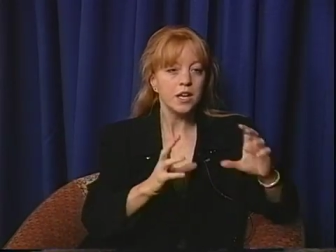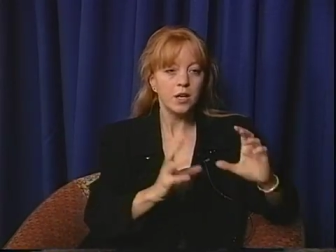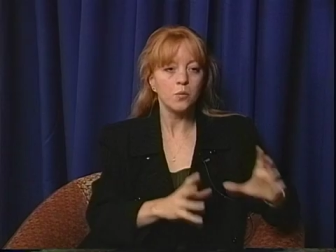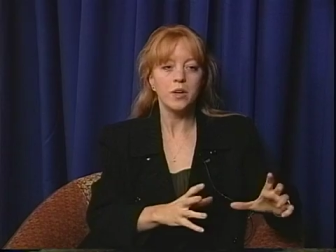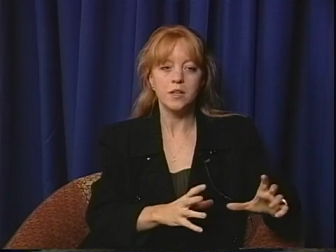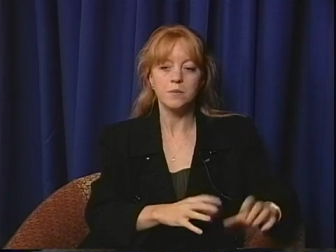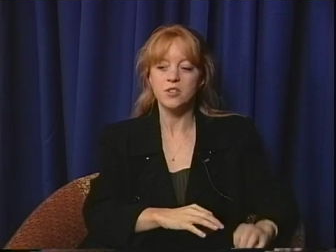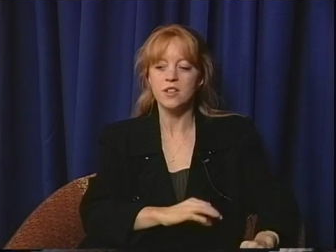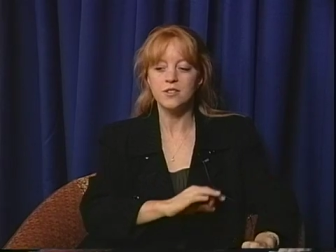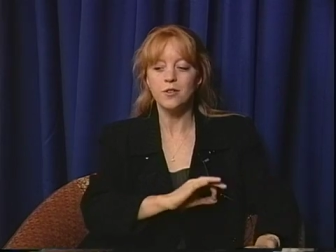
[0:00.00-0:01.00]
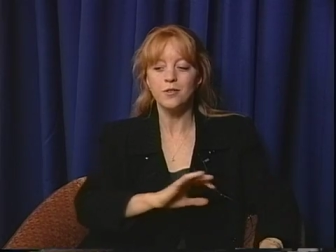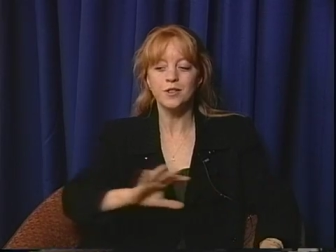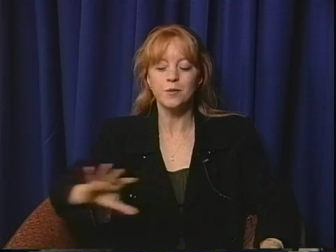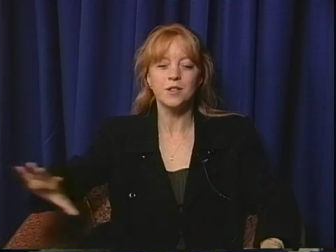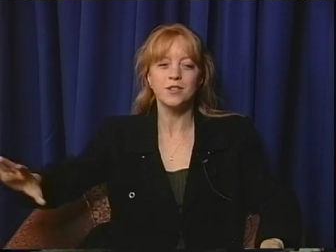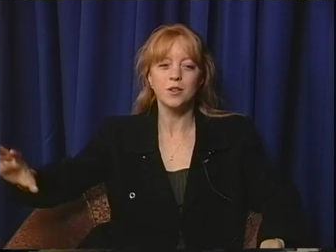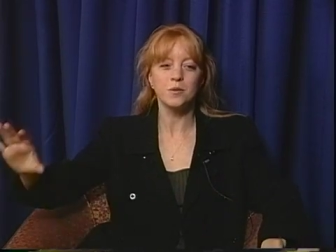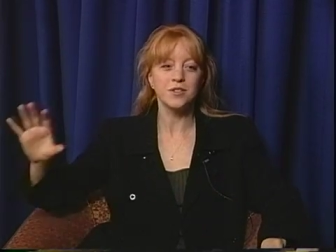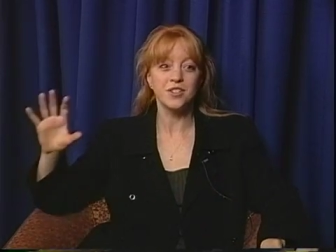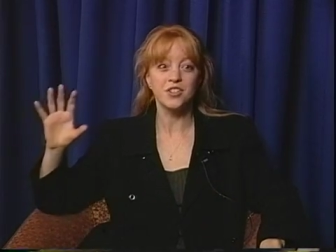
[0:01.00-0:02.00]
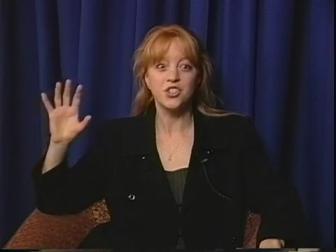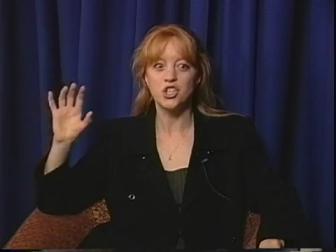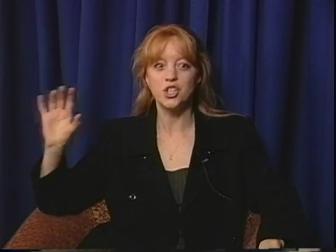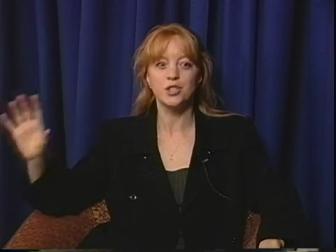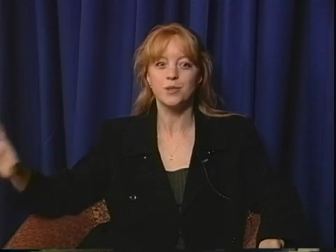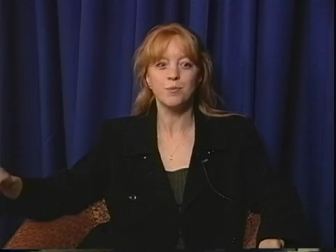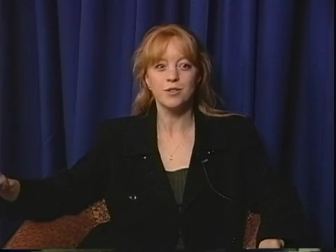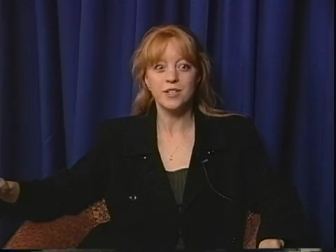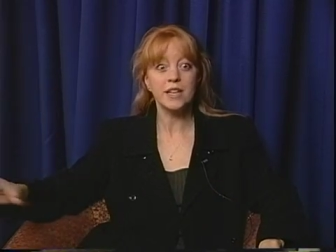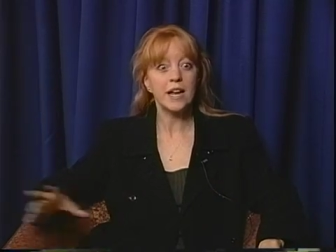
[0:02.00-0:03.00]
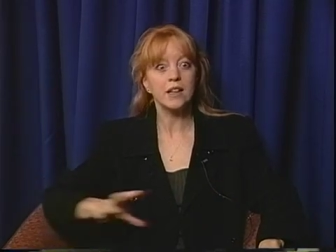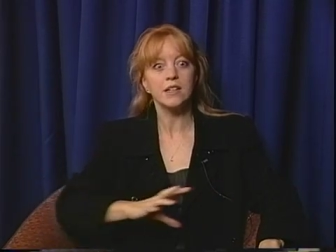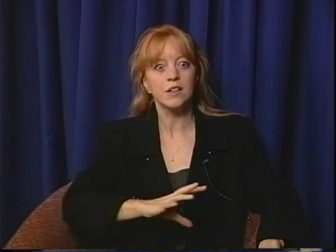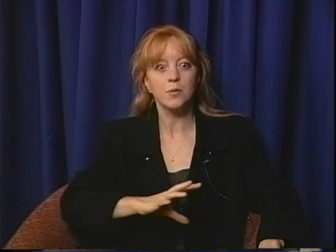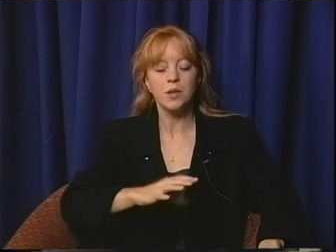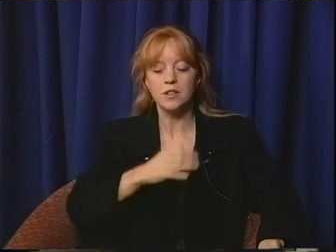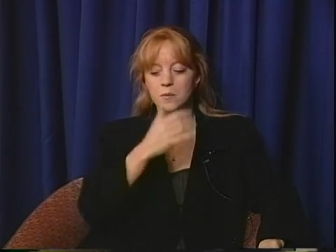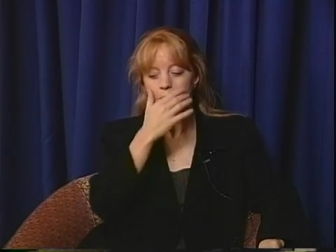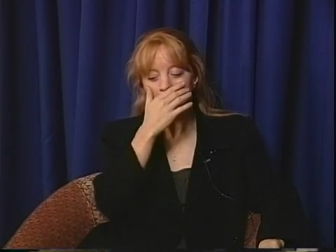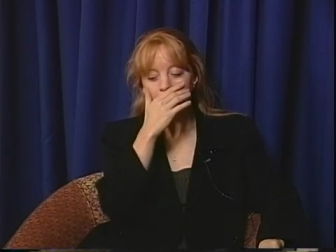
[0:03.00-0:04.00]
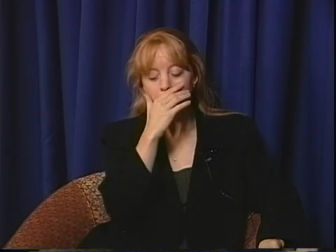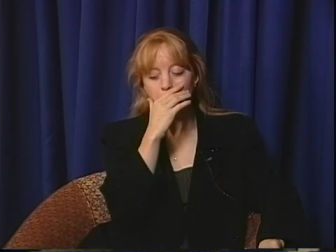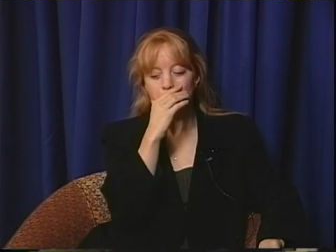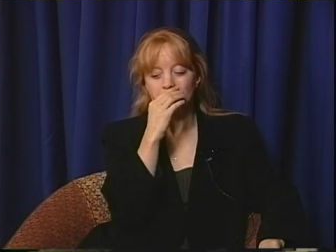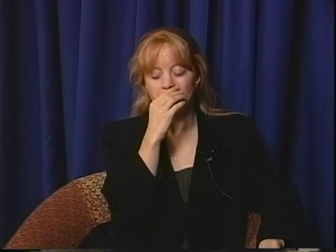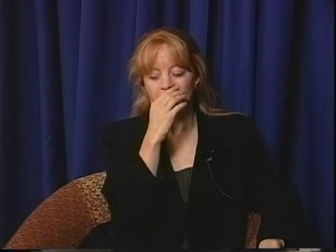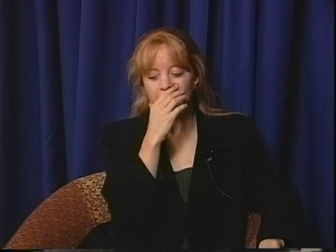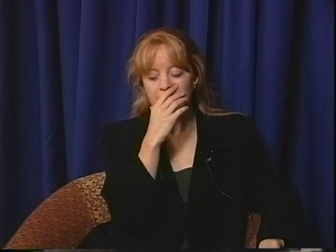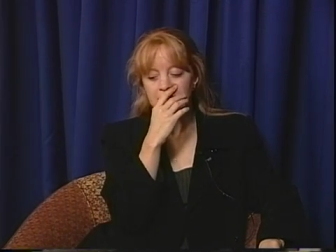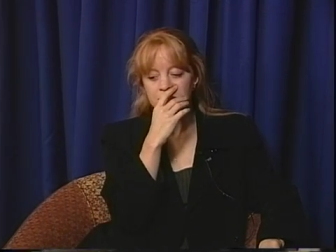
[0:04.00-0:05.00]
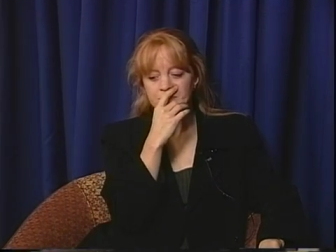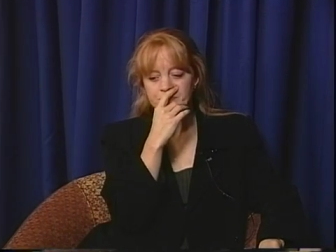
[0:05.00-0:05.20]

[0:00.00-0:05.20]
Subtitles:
in Windham, so that's the only reason there was this genius personality in Windham. But I